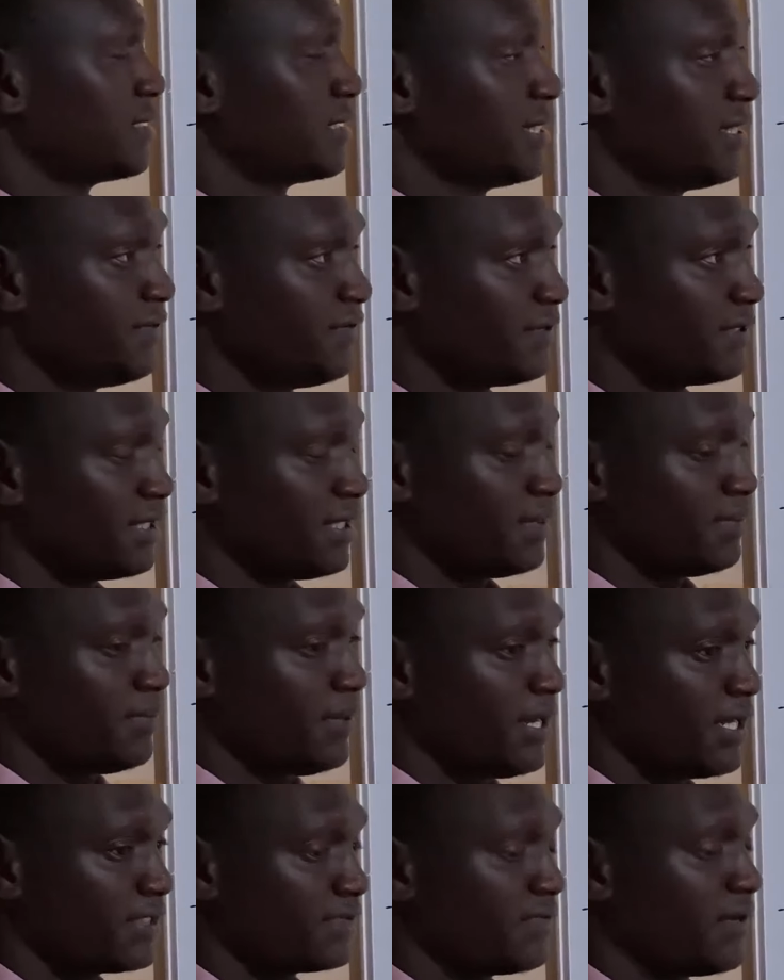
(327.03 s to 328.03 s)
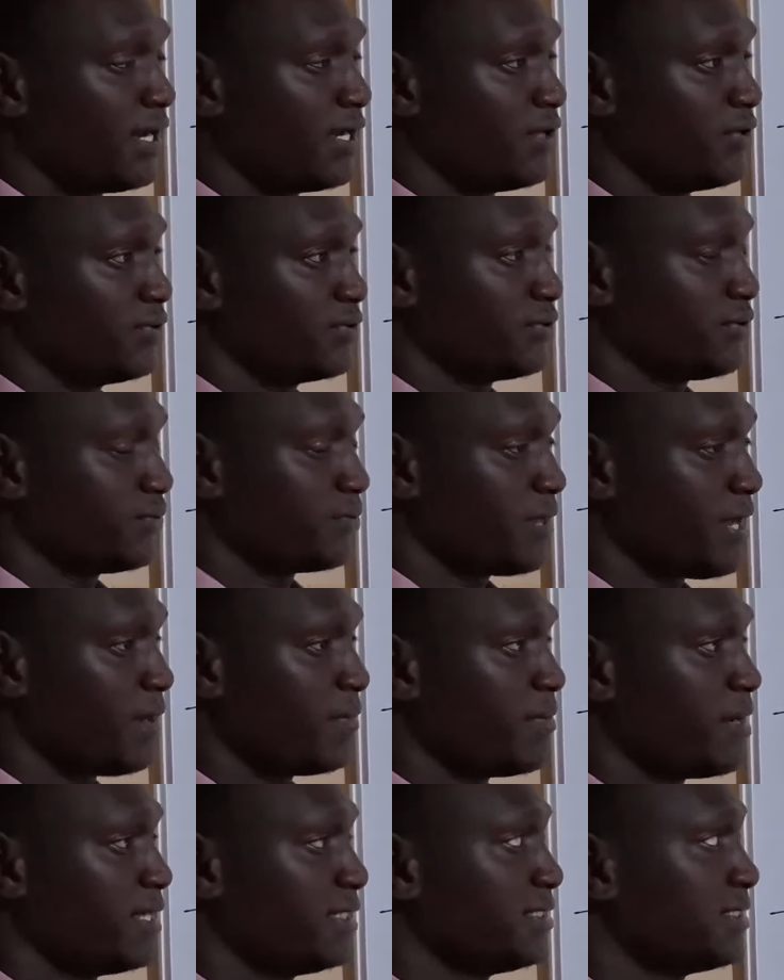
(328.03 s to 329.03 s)
giving the place values of
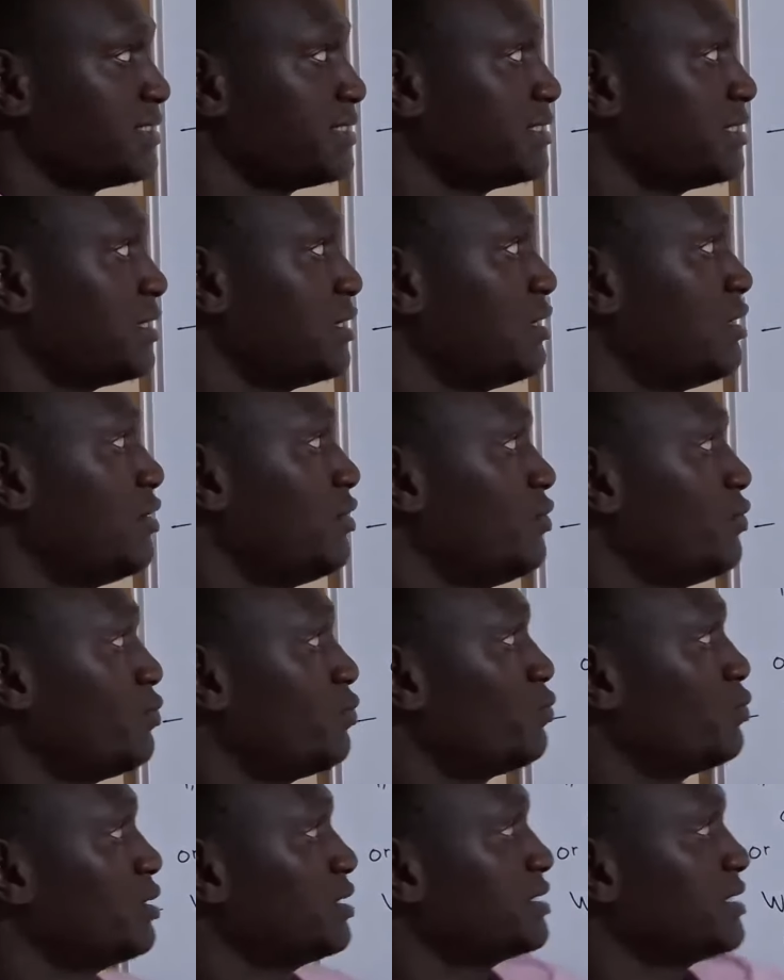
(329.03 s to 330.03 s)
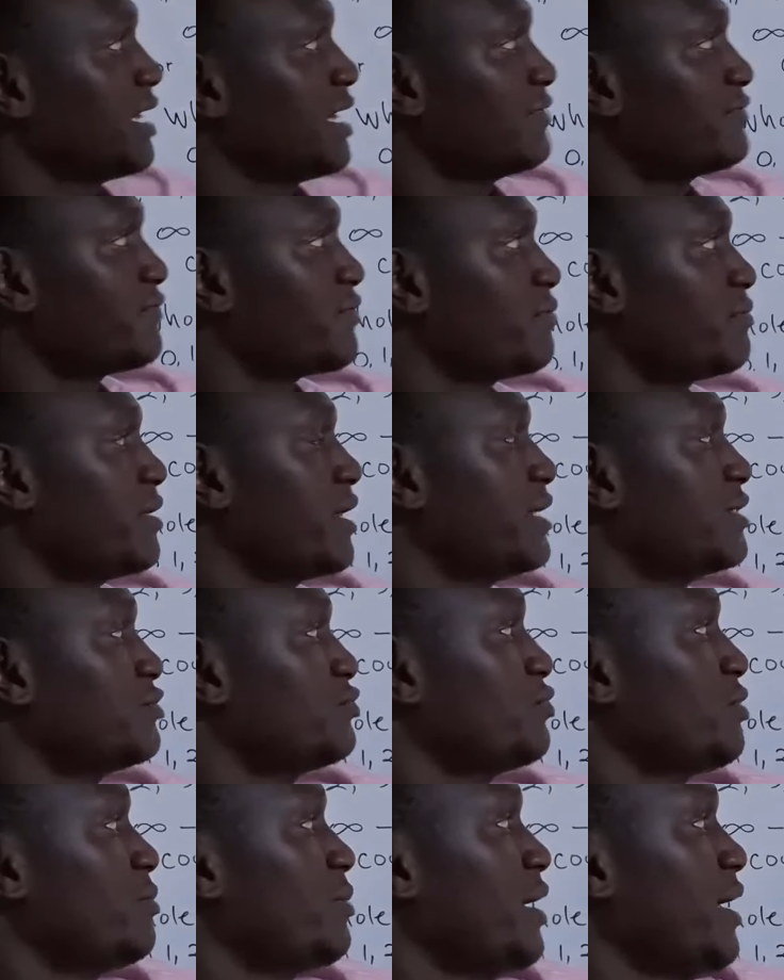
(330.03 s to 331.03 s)
numbers, we start from the
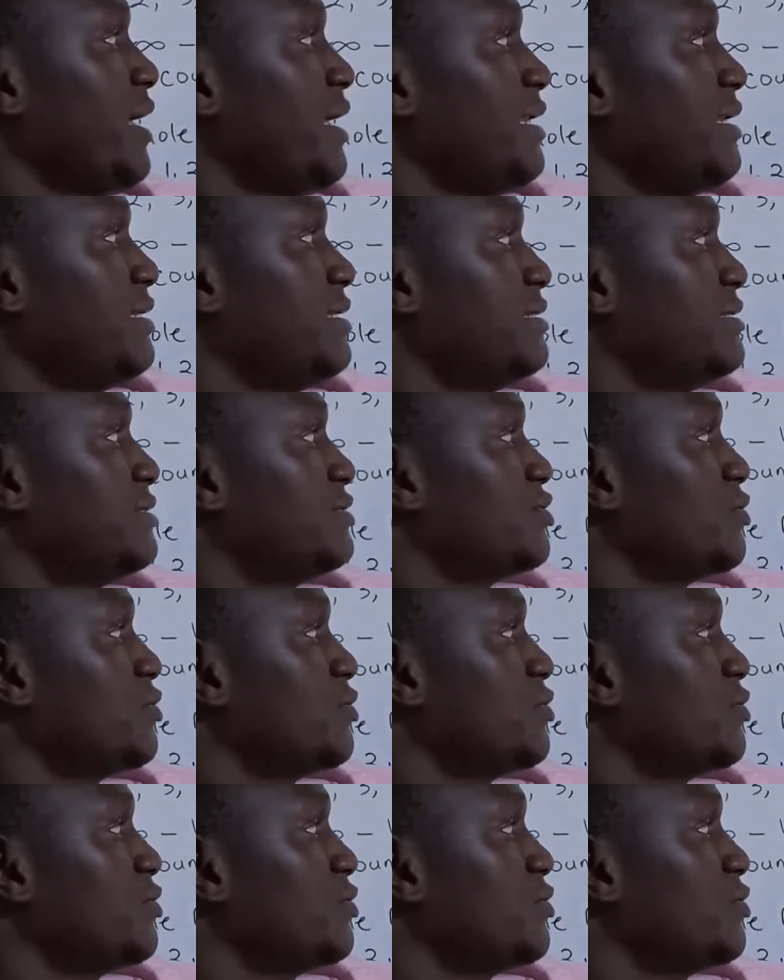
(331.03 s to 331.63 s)
extreme end.